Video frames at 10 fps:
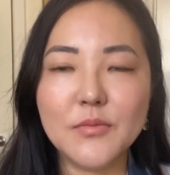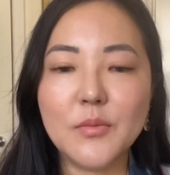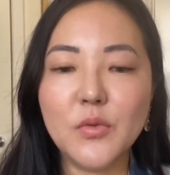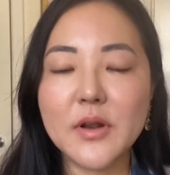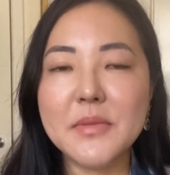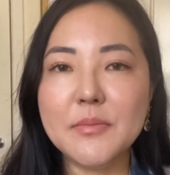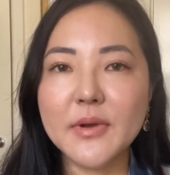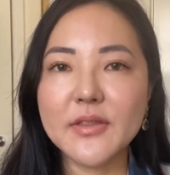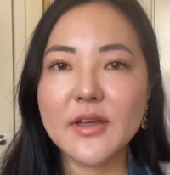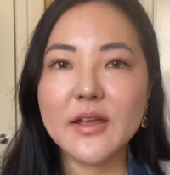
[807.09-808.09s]
And what I mean
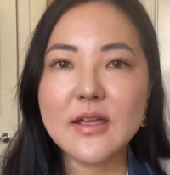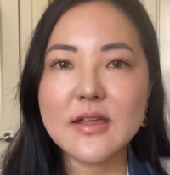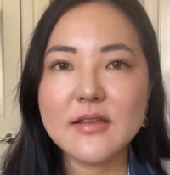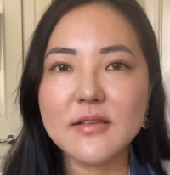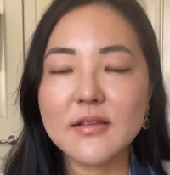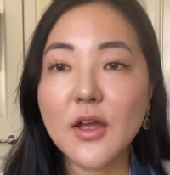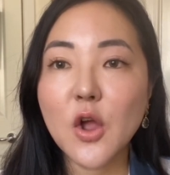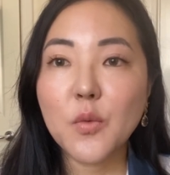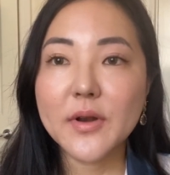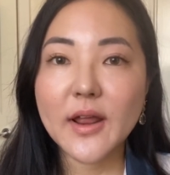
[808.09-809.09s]
by that is
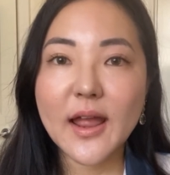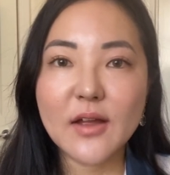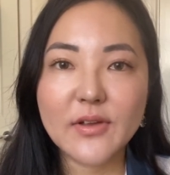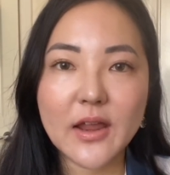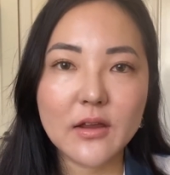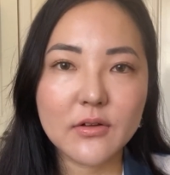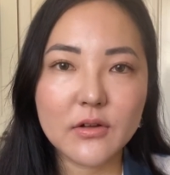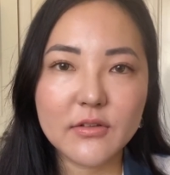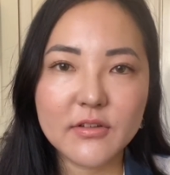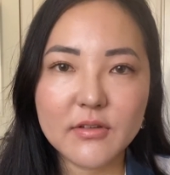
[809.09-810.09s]
when I have a
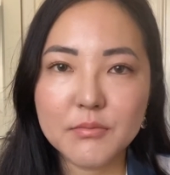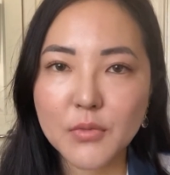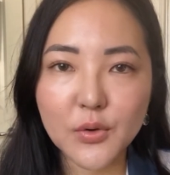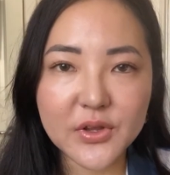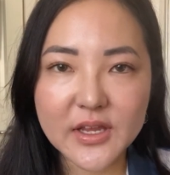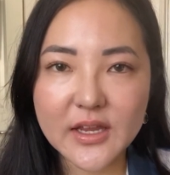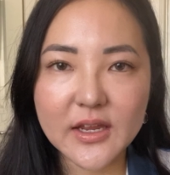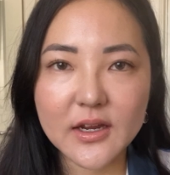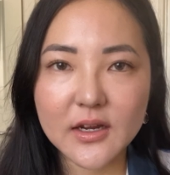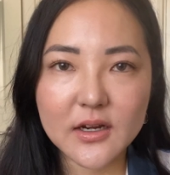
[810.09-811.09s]
smoky